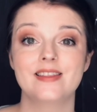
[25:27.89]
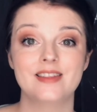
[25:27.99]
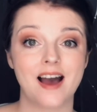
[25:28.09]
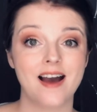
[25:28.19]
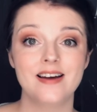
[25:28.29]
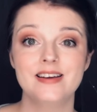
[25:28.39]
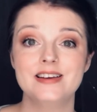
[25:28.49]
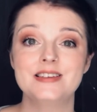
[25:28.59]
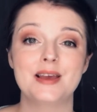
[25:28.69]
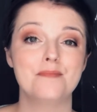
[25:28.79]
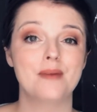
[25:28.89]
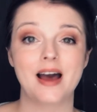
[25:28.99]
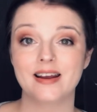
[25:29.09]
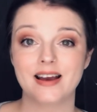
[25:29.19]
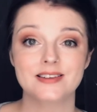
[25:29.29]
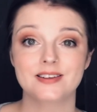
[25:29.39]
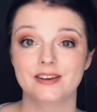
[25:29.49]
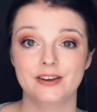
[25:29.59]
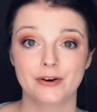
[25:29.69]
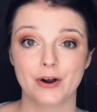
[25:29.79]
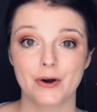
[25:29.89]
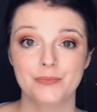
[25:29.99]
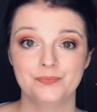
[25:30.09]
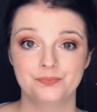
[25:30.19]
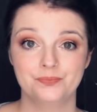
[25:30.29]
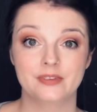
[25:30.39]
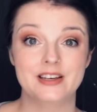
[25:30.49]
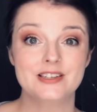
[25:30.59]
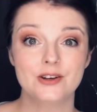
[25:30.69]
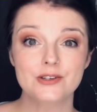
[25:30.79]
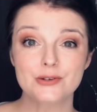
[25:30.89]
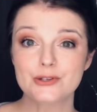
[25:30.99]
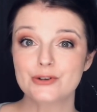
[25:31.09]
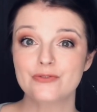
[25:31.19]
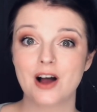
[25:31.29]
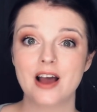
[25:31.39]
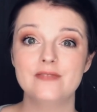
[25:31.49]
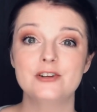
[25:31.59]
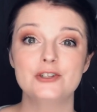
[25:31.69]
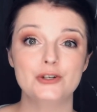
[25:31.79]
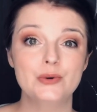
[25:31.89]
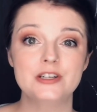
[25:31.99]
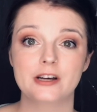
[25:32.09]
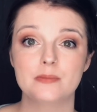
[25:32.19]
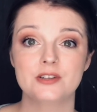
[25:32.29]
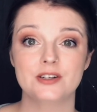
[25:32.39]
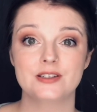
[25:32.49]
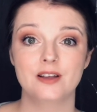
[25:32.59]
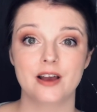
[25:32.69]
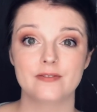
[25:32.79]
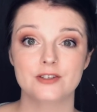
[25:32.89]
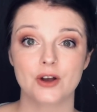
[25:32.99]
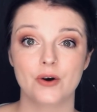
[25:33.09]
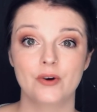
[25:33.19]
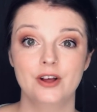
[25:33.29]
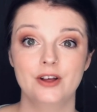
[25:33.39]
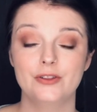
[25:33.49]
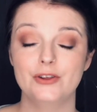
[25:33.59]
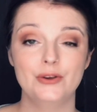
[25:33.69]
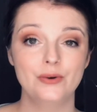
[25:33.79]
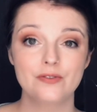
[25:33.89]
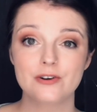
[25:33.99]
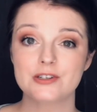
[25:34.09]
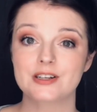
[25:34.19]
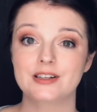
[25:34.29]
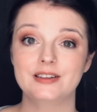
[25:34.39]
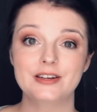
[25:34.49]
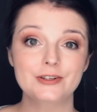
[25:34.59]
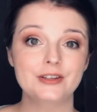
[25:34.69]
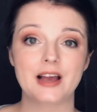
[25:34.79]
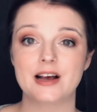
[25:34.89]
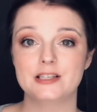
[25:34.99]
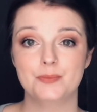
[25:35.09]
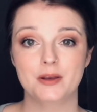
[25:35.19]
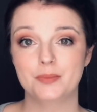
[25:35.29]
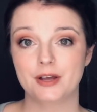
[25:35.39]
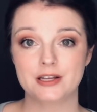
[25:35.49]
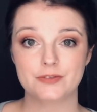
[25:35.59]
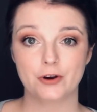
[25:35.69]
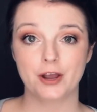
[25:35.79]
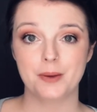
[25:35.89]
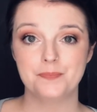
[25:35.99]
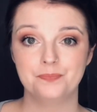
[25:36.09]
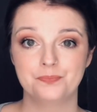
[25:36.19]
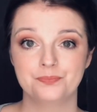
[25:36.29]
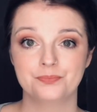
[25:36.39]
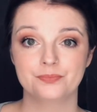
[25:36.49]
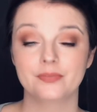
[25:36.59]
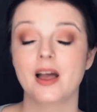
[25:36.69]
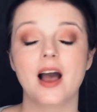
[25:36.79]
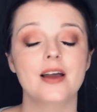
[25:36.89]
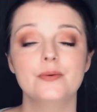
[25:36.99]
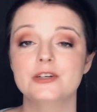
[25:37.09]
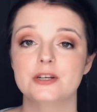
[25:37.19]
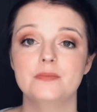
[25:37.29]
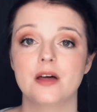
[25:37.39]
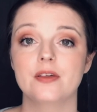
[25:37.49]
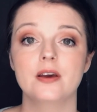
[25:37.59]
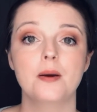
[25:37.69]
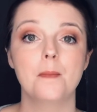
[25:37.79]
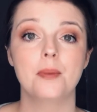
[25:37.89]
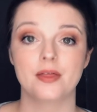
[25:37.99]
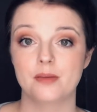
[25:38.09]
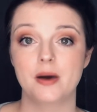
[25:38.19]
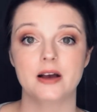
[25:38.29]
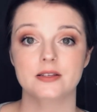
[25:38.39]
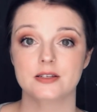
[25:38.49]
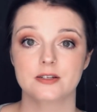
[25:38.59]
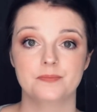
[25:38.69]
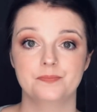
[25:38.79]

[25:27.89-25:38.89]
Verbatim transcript: Thad is a badass and a hero. He's also survived two attempts on his life, so the universe clearly has big plans for him. I wish him nothing but the best.